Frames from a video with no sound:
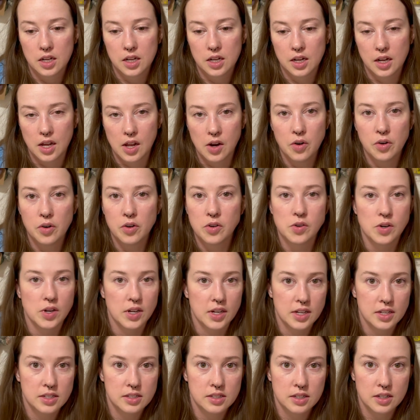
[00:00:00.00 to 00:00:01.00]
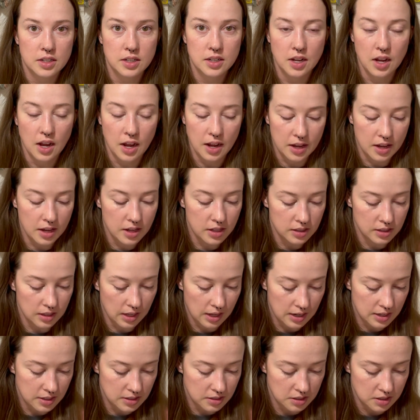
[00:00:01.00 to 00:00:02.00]
don't know, I guess I get
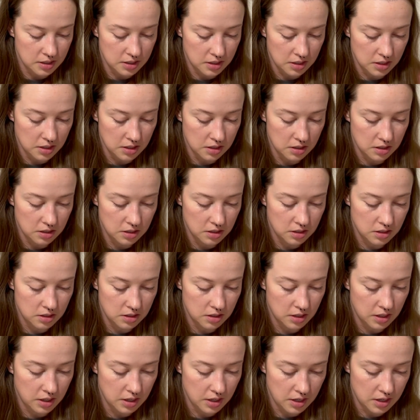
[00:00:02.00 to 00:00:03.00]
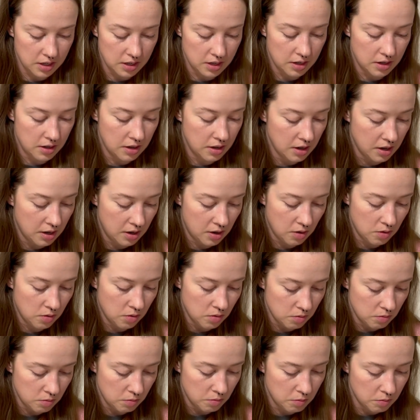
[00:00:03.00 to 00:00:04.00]
lazy and I
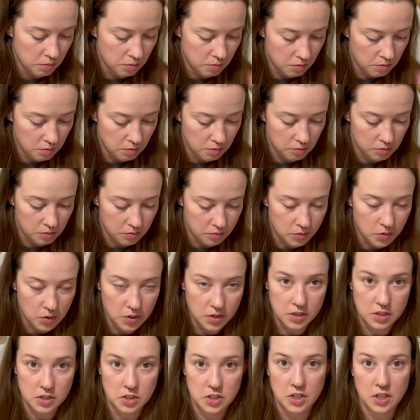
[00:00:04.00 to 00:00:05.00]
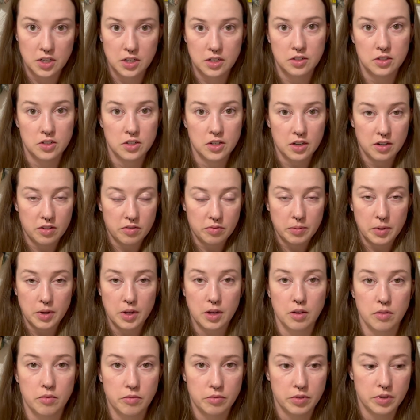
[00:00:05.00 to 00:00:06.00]
don't want to change out of my
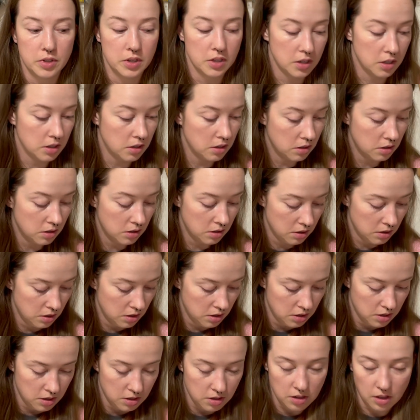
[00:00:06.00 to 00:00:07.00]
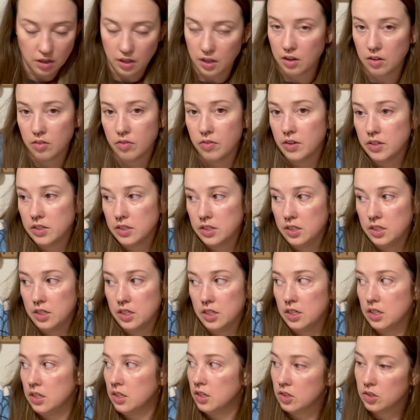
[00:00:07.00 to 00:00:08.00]
comfy, like,
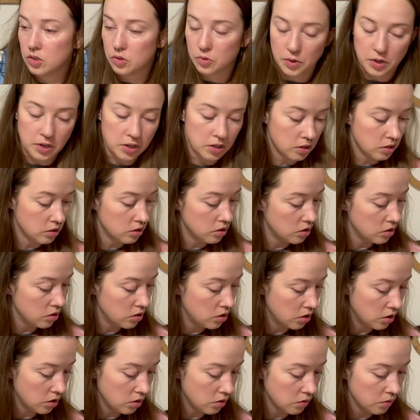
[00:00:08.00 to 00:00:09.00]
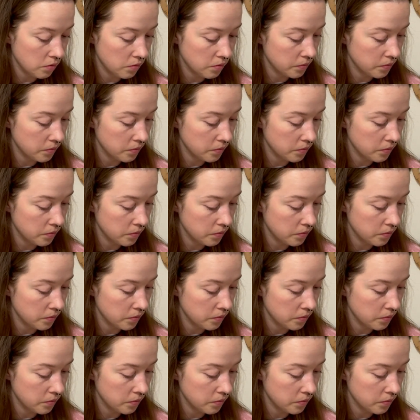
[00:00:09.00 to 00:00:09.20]
fuzzy sweaters. So